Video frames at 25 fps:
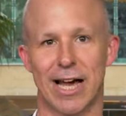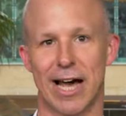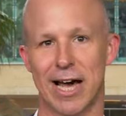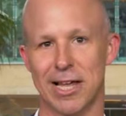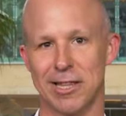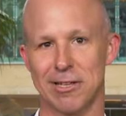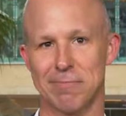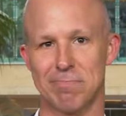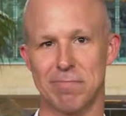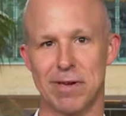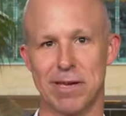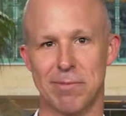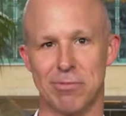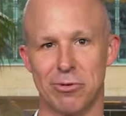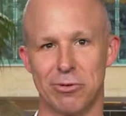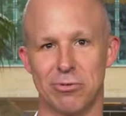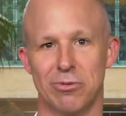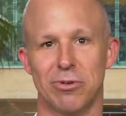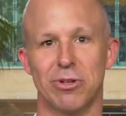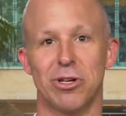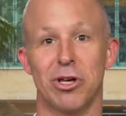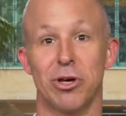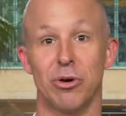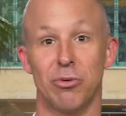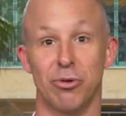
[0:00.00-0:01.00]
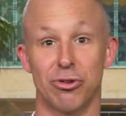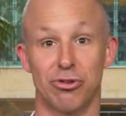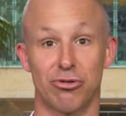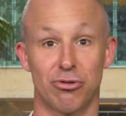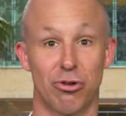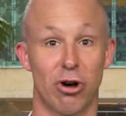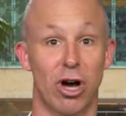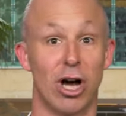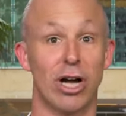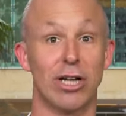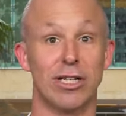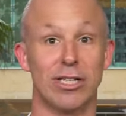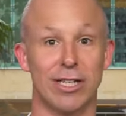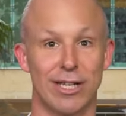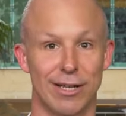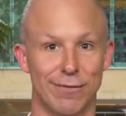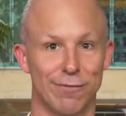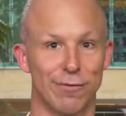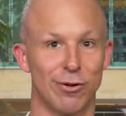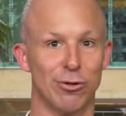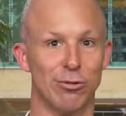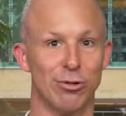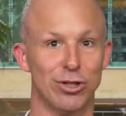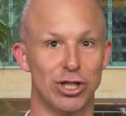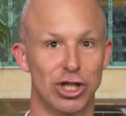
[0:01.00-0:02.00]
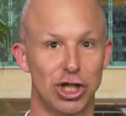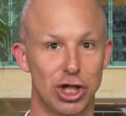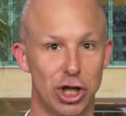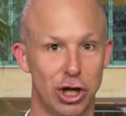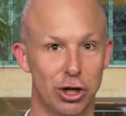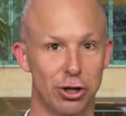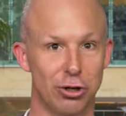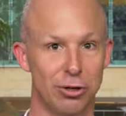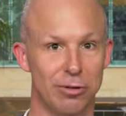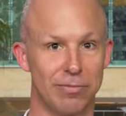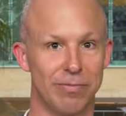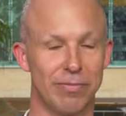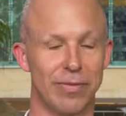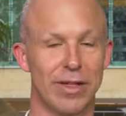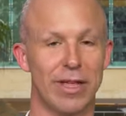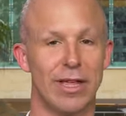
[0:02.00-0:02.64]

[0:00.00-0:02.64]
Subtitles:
other people who are trying to influence you.